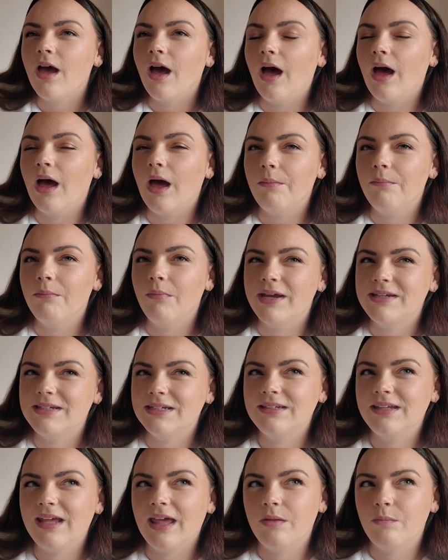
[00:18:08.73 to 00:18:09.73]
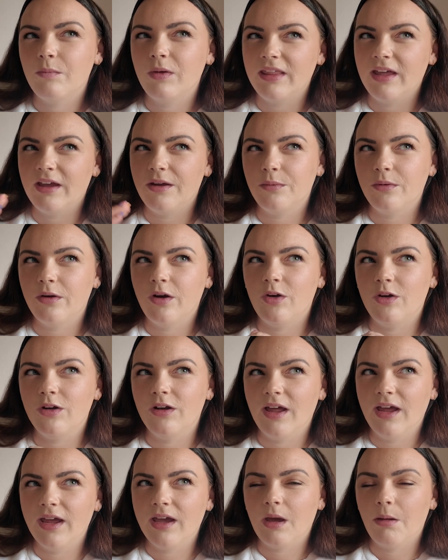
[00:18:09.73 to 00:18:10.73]
I did get them when they were on
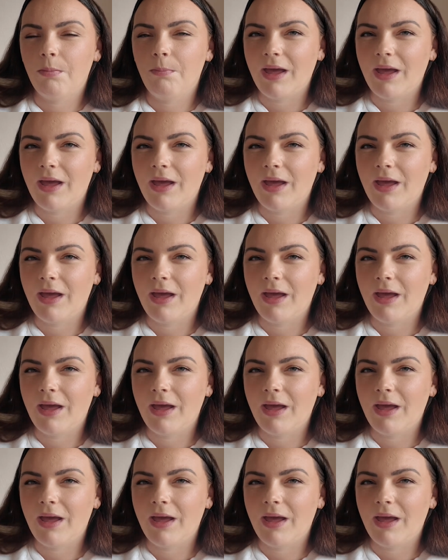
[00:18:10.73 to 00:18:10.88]
like